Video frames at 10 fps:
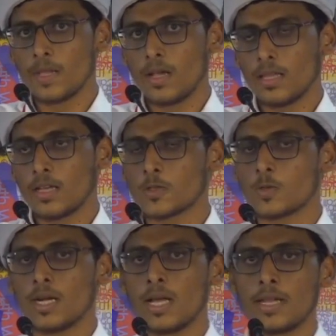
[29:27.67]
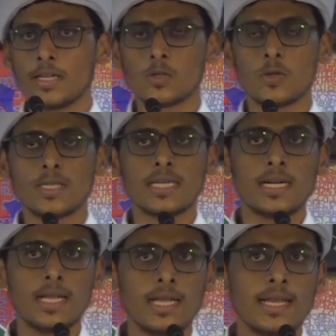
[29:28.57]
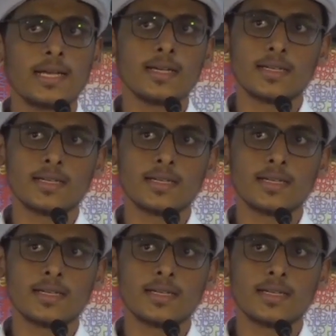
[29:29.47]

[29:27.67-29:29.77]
Allah subhanahu wa ta'ala